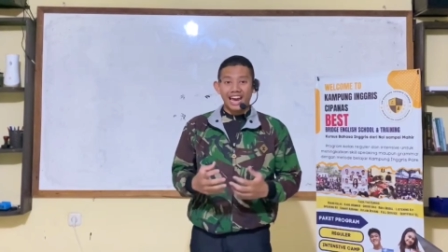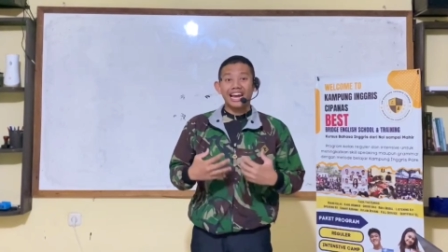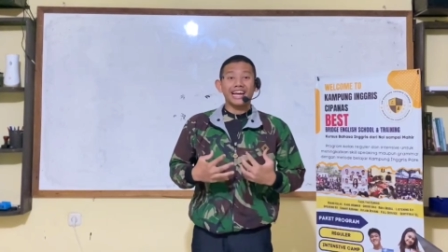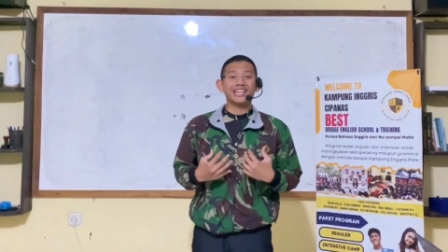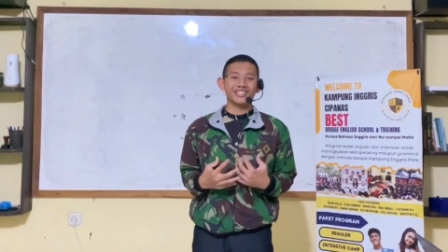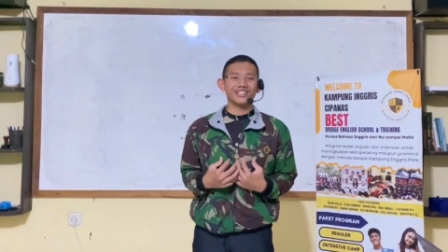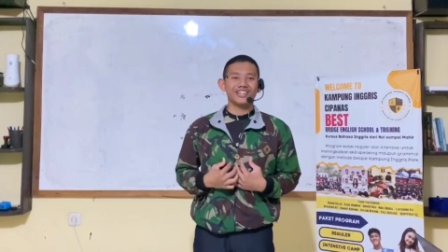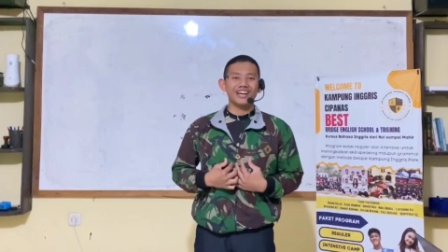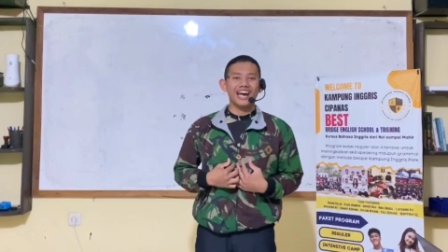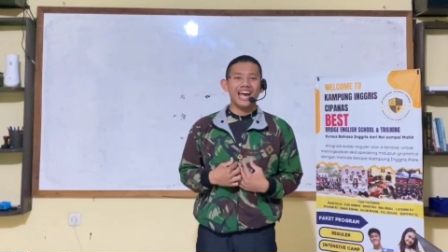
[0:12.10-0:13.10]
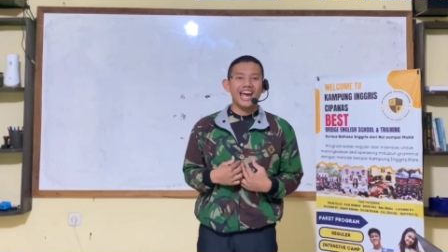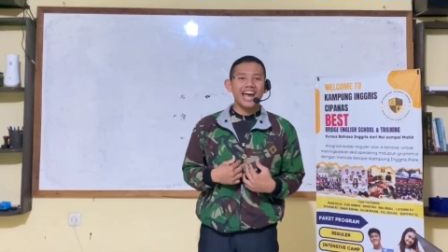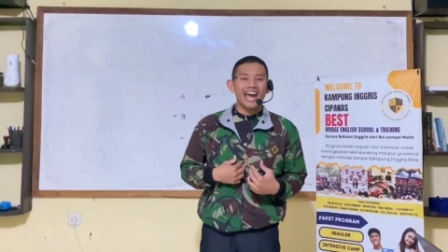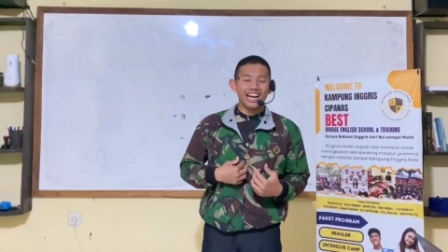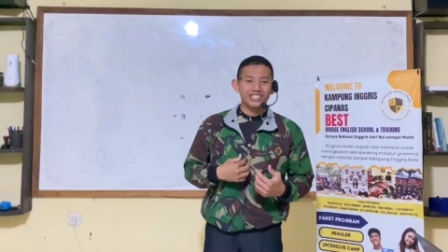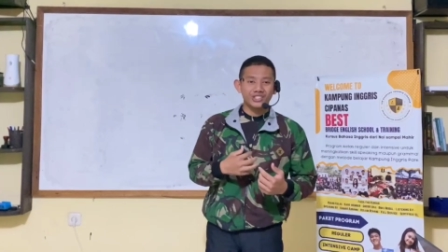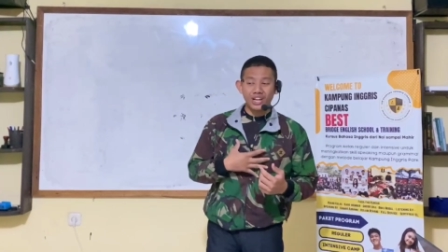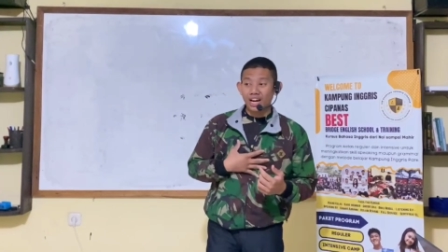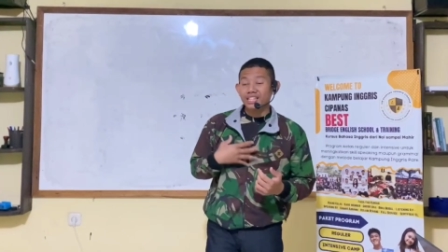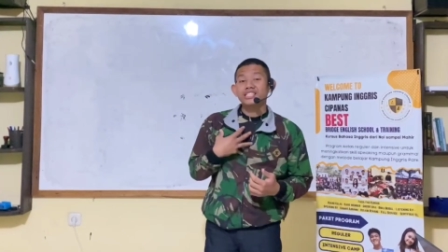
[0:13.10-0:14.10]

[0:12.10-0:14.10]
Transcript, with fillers: And I, you know, it started